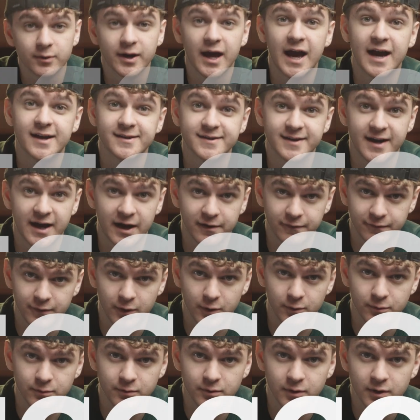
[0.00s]
has an
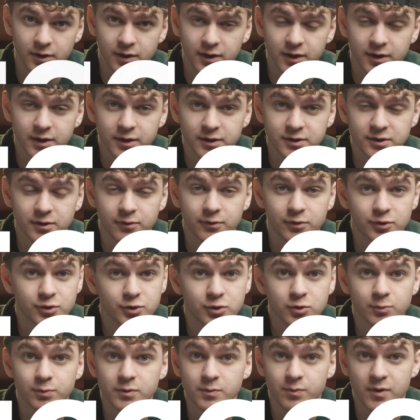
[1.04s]
iPhone, so they're
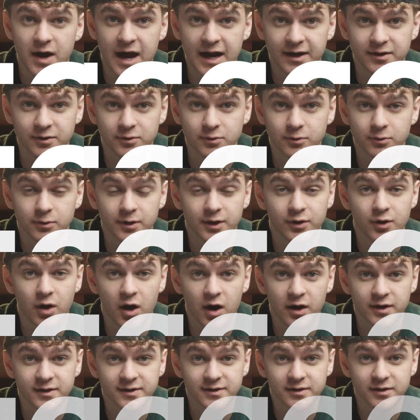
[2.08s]
super practical, and
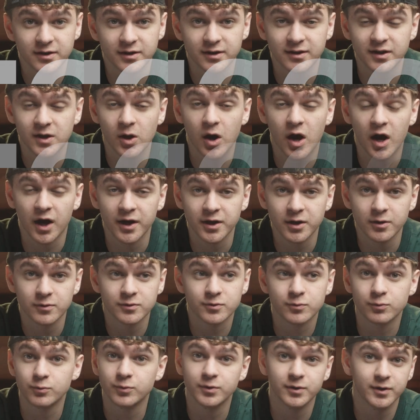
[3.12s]
honestly, the audio
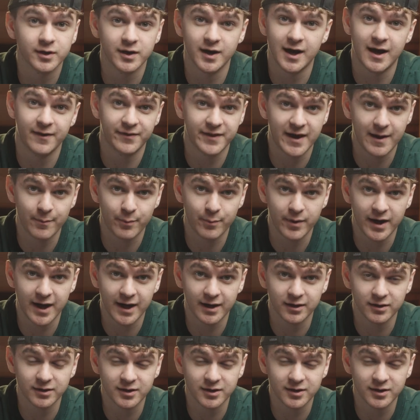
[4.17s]
is really not that bad.